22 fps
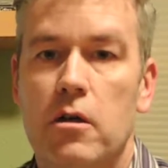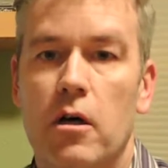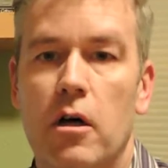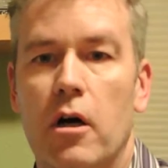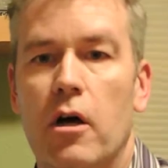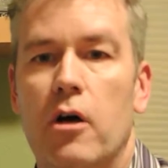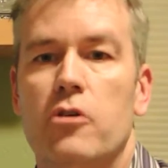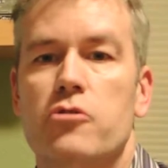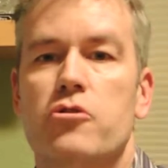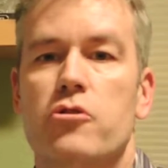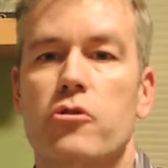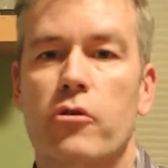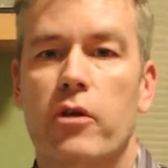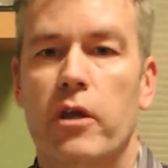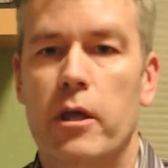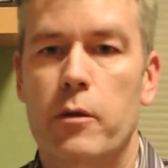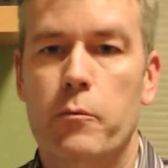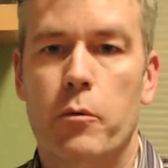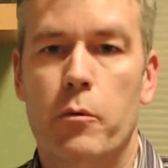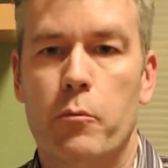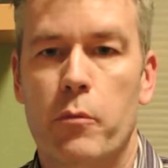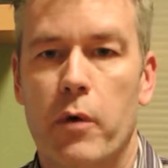Also
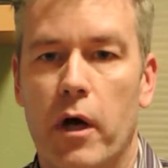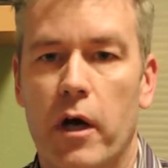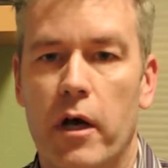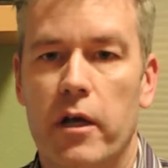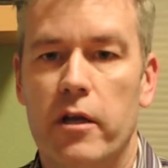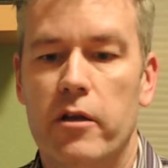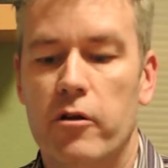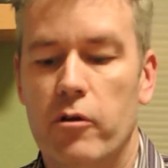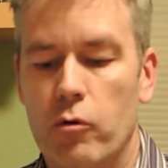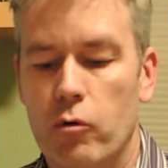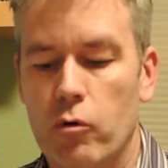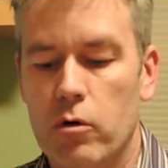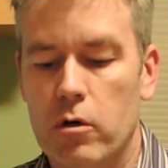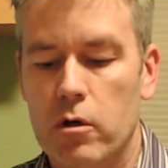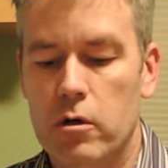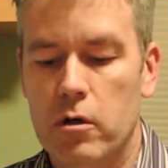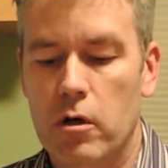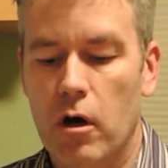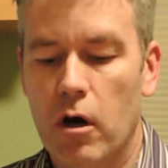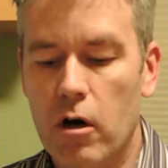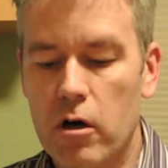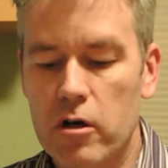keep in mind your
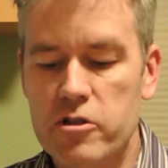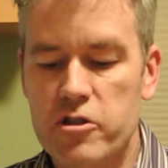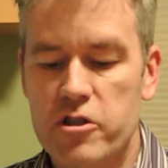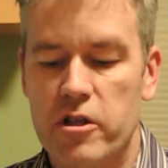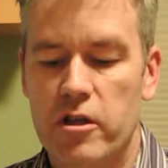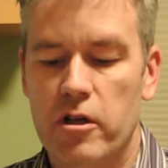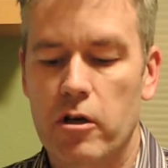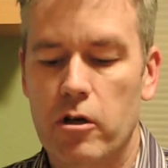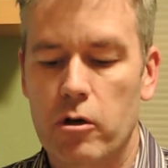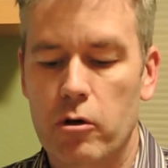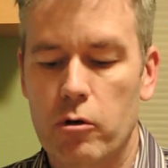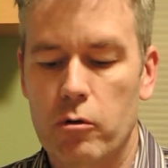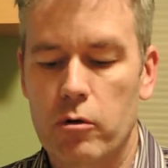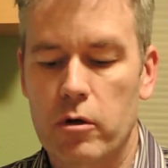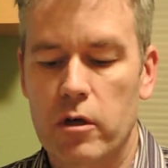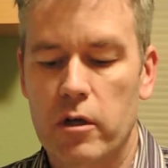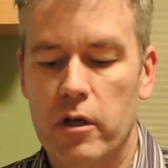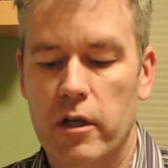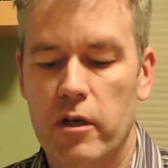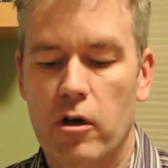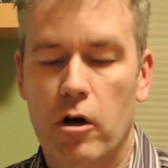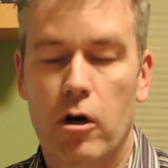RTO
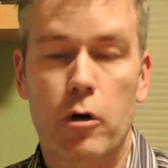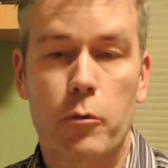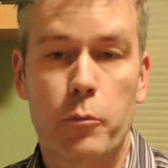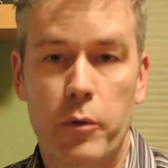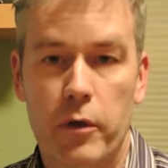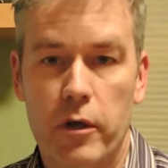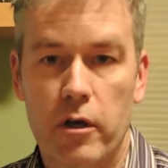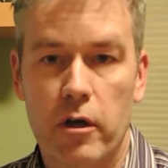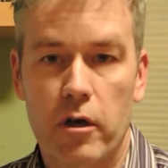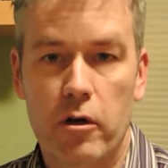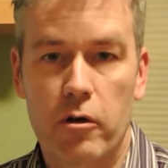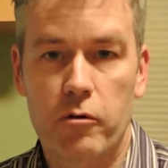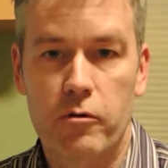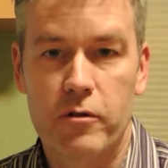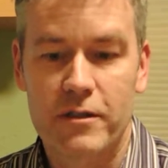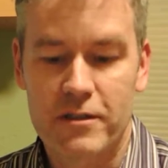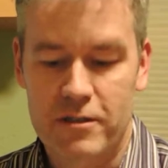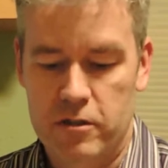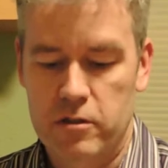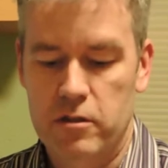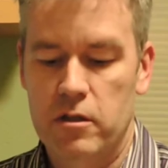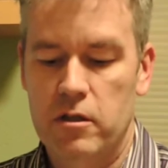and RPO.
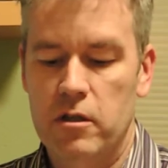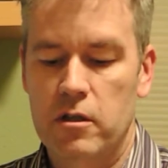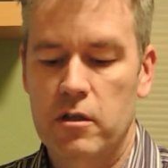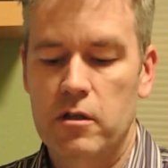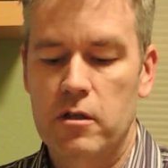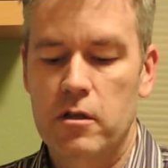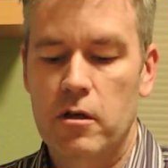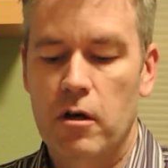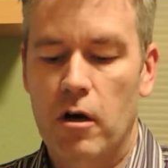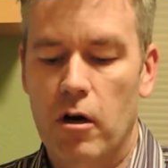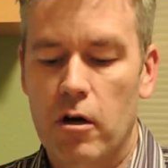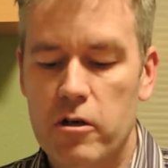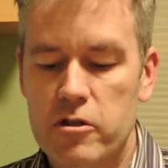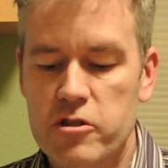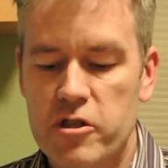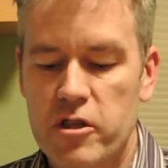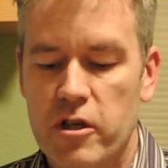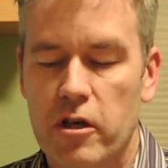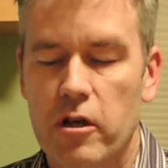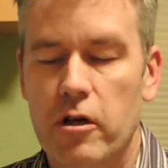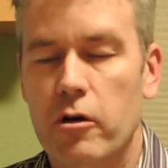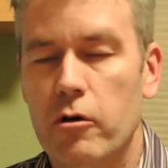
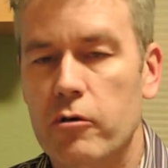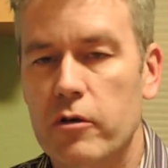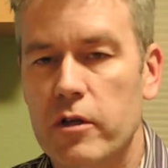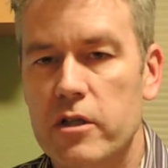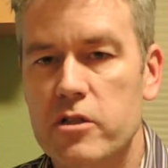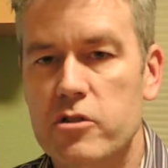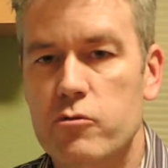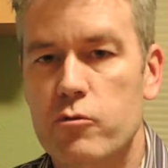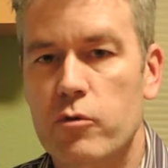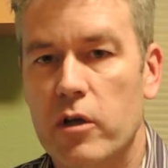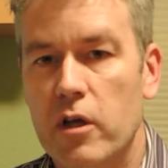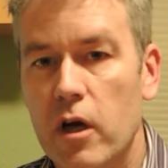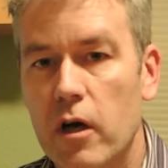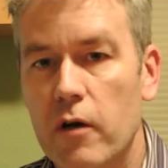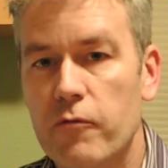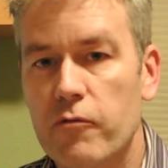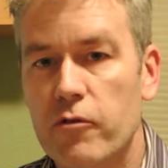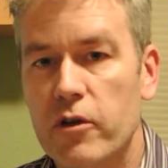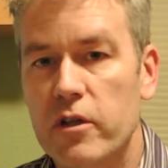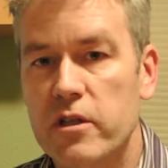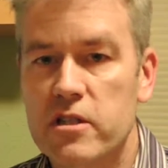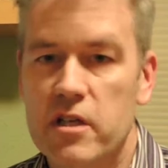RTO is
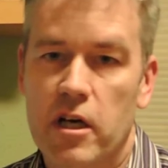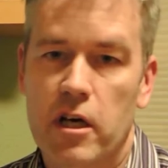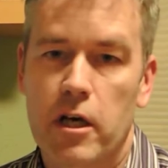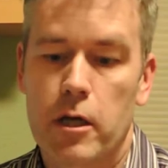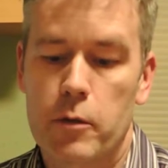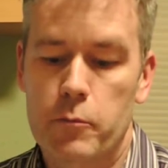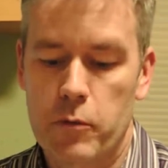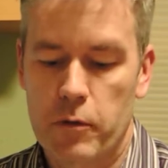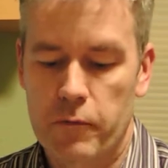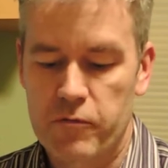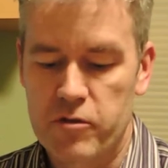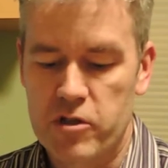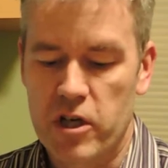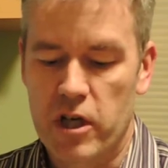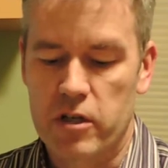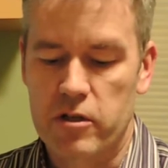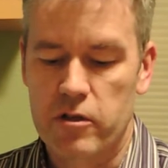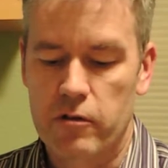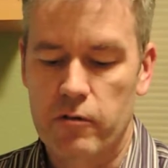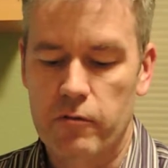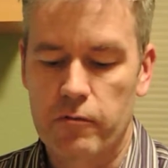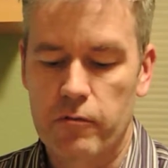recovery time
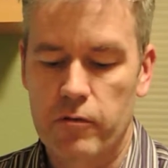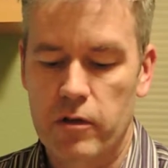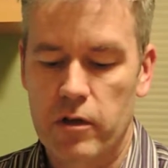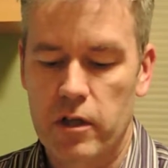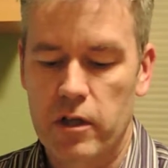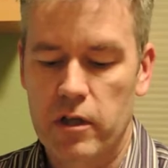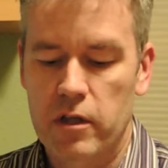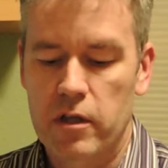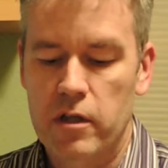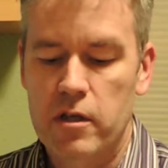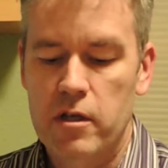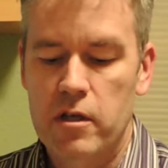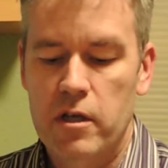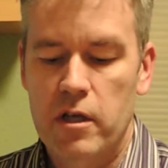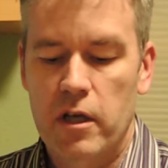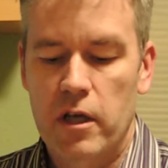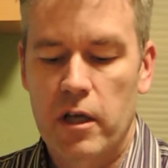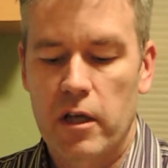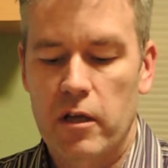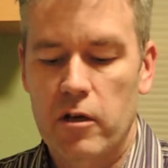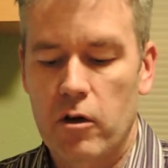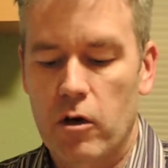objective
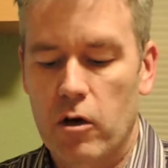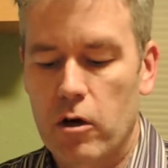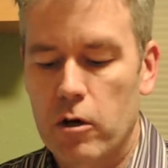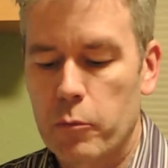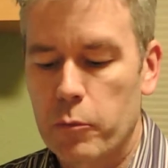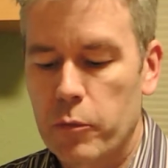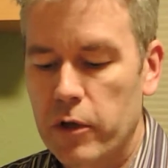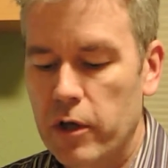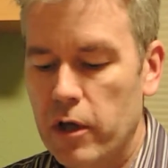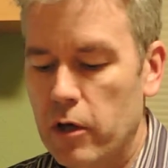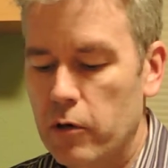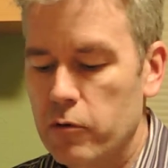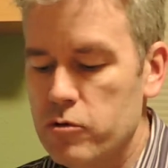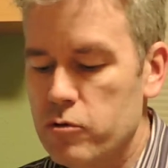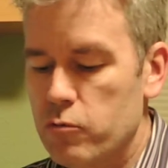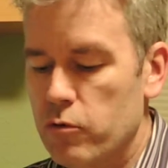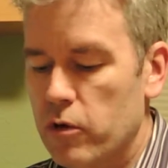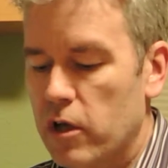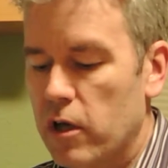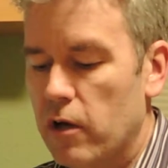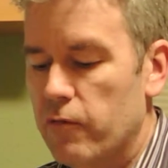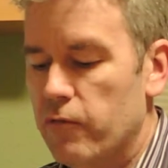and RPO is
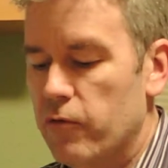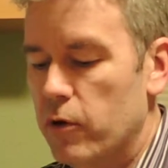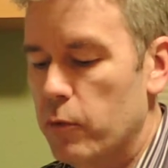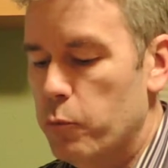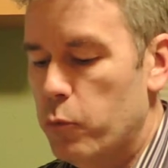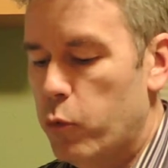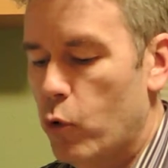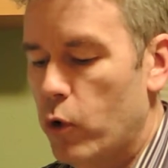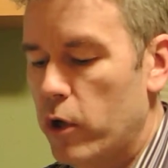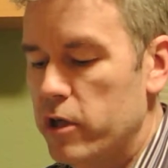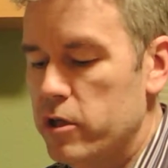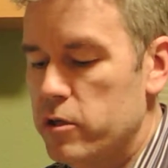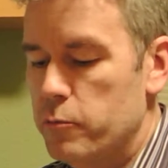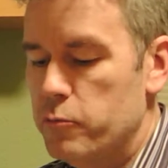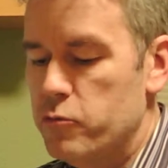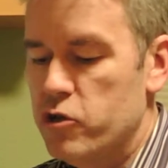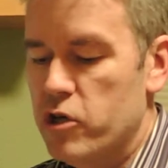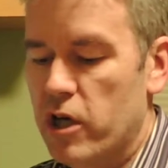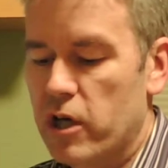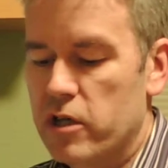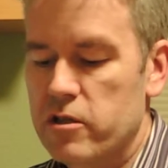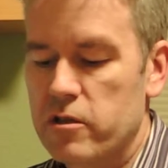recovery point
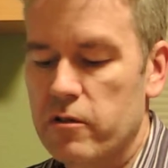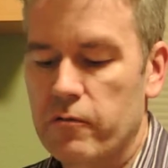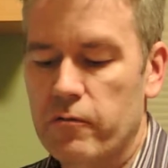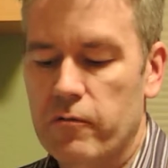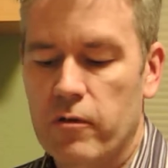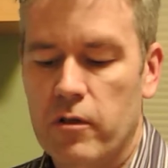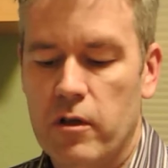objective.